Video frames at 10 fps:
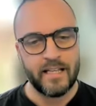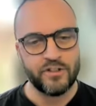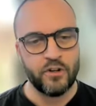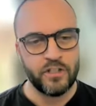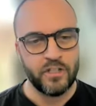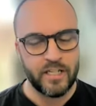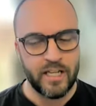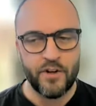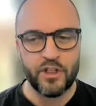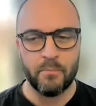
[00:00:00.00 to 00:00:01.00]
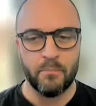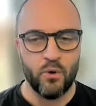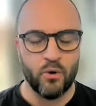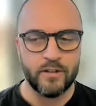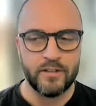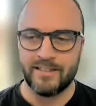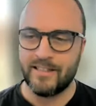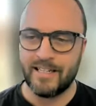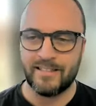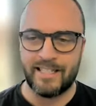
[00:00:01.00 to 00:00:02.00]
And so giving them more
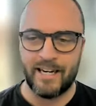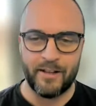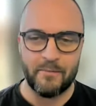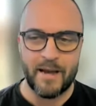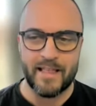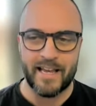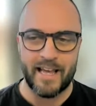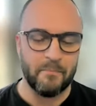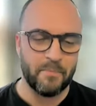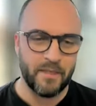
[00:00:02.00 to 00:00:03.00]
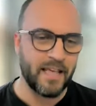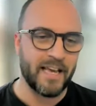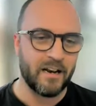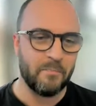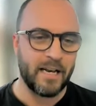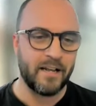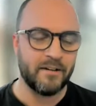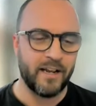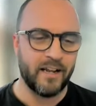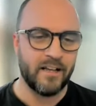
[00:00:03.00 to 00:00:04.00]
doesn't necessarily mean they get they get a
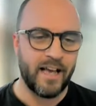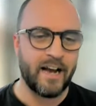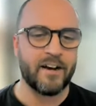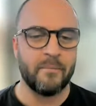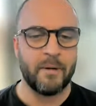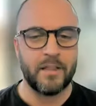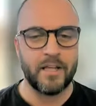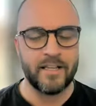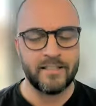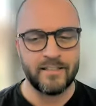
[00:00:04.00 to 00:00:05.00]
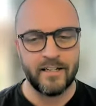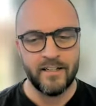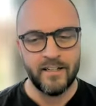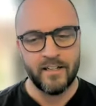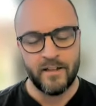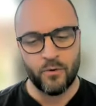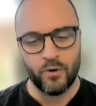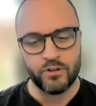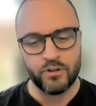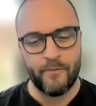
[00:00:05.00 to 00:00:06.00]
better outcome. And I think that's a,
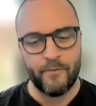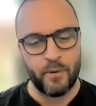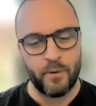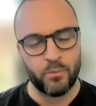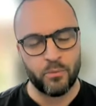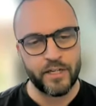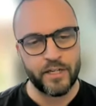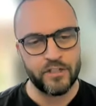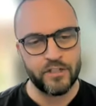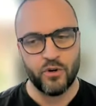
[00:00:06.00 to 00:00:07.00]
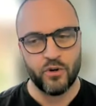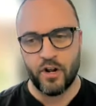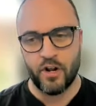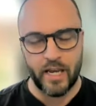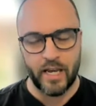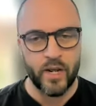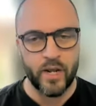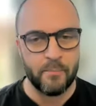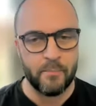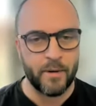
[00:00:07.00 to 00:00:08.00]
a real trap for health practitioners too. I don't know, again,
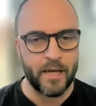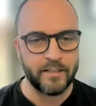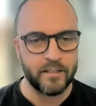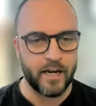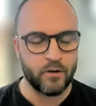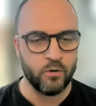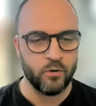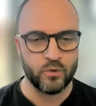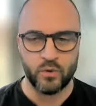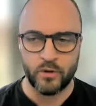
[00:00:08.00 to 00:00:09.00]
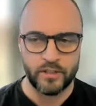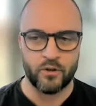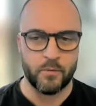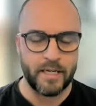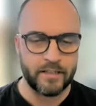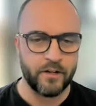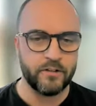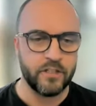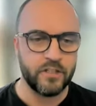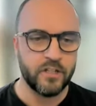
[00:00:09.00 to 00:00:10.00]
we harp on about this in our courses. We always talk about
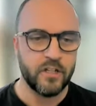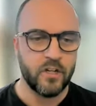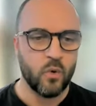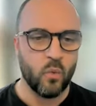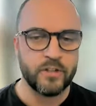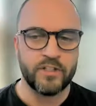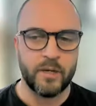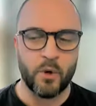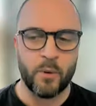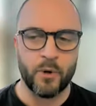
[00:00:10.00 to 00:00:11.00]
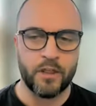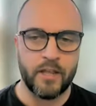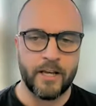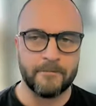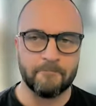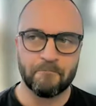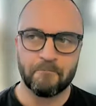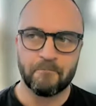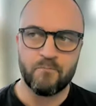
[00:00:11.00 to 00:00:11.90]
dosage. What's the appropriate thing?